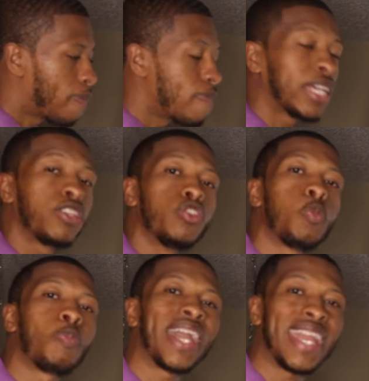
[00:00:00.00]
make you
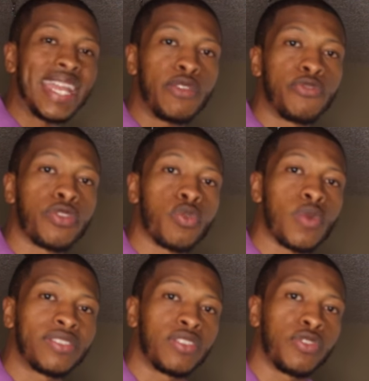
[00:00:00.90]
pay for the
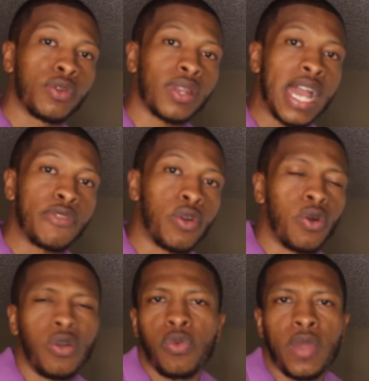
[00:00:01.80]
rest of your life
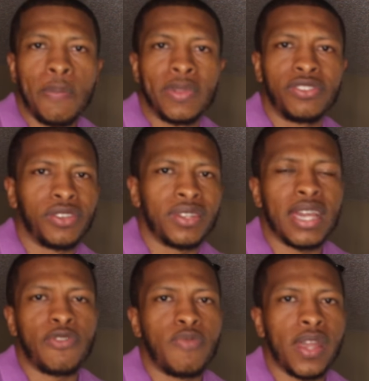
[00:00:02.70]
all the way up until your
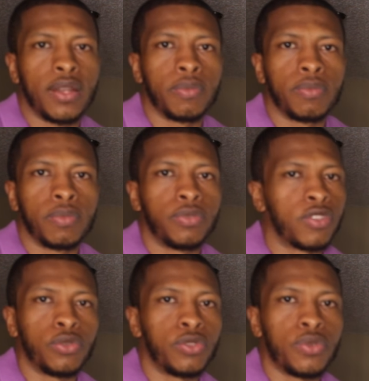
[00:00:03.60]
deathbed.
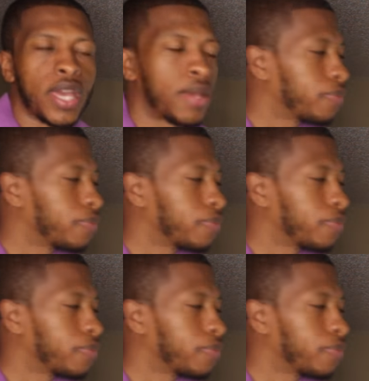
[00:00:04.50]
Don't do that.